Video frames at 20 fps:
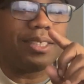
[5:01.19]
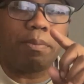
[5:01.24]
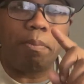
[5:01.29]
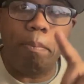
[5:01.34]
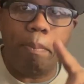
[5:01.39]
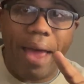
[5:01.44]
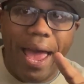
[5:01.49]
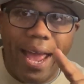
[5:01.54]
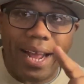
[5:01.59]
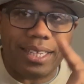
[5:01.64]

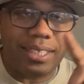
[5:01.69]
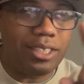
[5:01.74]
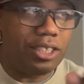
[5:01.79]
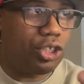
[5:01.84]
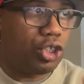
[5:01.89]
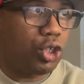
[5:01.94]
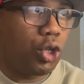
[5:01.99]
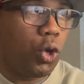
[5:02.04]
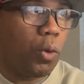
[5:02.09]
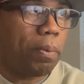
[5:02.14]
back to
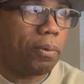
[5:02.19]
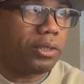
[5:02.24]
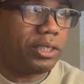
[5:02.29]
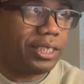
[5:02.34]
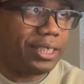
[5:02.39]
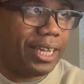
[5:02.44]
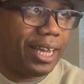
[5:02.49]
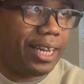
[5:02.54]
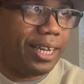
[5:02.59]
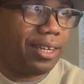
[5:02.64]

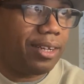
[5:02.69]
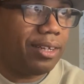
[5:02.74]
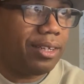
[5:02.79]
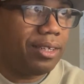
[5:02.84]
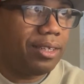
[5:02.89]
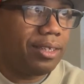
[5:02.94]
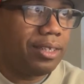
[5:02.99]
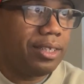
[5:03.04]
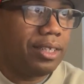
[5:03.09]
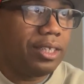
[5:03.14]
2%.
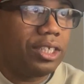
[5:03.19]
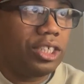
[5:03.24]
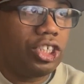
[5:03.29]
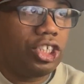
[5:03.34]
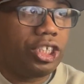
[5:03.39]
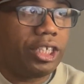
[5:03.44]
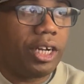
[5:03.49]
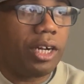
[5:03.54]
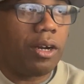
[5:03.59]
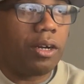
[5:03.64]

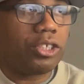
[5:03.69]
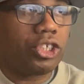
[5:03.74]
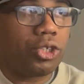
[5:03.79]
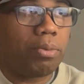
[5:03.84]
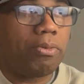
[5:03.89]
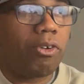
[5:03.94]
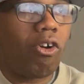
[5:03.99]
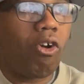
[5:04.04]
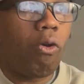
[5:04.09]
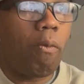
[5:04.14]
Chair
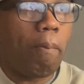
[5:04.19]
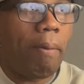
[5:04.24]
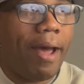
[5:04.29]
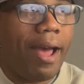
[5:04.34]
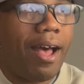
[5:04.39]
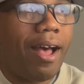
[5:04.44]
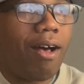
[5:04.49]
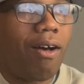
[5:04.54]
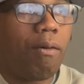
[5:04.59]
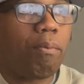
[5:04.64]
Jerome
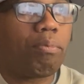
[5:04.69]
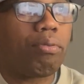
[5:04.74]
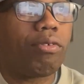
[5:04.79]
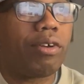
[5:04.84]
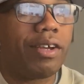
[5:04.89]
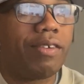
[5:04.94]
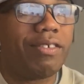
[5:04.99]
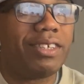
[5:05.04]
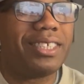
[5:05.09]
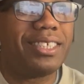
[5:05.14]
Powell
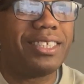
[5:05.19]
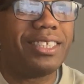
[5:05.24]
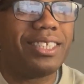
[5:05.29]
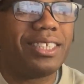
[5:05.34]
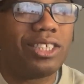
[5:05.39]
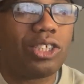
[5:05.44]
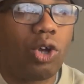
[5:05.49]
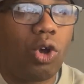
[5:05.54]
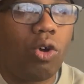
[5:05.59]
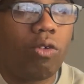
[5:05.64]
previously
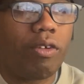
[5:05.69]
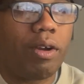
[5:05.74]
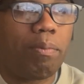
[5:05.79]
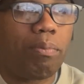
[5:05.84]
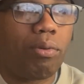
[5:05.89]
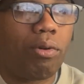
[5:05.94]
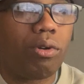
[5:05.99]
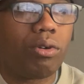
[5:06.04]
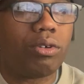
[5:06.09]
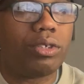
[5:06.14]
told
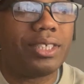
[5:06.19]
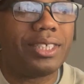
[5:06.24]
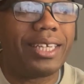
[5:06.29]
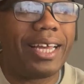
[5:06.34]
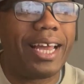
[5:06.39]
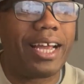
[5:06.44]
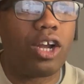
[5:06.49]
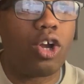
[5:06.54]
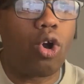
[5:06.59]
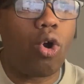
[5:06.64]
reporters
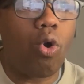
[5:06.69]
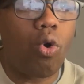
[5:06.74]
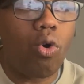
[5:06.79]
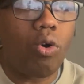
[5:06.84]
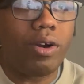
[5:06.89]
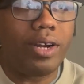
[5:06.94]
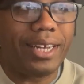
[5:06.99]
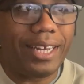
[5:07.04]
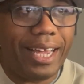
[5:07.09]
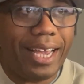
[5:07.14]
that
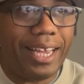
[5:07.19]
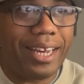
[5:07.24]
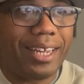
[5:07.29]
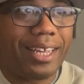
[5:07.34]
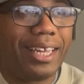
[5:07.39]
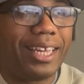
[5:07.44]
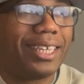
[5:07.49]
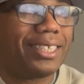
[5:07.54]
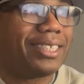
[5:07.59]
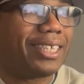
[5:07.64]
core
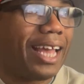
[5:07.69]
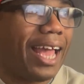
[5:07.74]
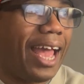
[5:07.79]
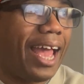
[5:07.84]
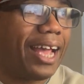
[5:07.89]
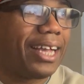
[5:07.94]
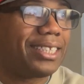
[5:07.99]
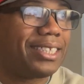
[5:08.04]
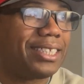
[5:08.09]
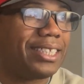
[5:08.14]
data is
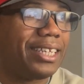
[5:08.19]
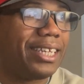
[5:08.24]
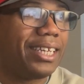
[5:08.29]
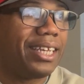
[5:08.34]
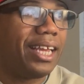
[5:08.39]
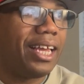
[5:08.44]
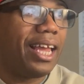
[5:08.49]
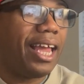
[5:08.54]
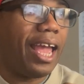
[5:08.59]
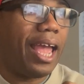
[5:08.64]

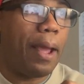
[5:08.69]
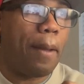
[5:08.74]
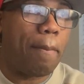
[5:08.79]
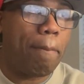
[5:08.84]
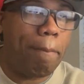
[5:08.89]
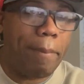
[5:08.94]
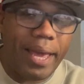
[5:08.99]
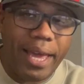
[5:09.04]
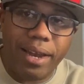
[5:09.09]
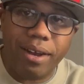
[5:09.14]
actually a
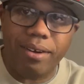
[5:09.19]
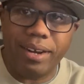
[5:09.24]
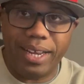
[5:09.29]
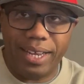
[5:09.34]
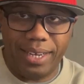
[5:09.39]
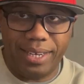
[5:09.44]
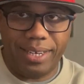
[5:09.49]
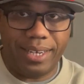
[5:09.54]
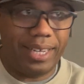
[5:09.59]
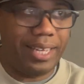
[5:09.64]
better
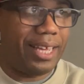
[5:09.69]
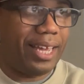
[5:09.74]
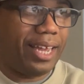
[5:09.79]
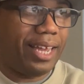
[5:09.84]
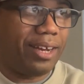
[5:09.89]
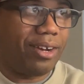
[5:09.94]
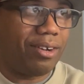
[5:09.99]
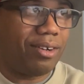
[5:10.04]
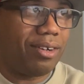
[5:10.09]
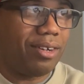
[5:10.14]

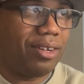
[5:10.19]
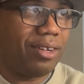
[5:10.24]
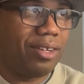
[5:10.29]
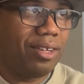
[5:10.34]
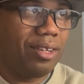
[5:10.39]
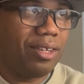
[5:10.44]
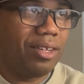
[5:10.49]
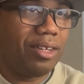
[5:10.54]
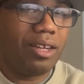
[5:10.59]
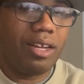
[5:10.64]
indicator
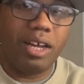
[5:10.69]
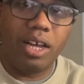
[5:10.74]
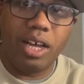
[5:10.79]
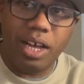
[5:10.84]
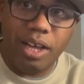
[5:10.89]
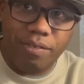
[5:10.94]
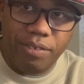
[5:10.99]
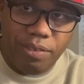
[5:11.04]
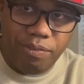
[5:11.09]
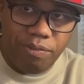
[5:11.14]

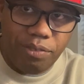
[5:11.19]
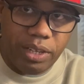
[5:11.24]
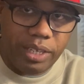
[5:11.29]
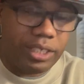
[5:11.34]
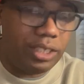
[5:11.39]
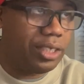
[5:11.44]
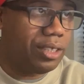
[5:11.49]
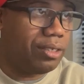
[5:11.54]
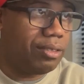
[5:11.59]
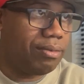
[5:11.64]
of
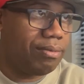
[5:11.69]
inflation.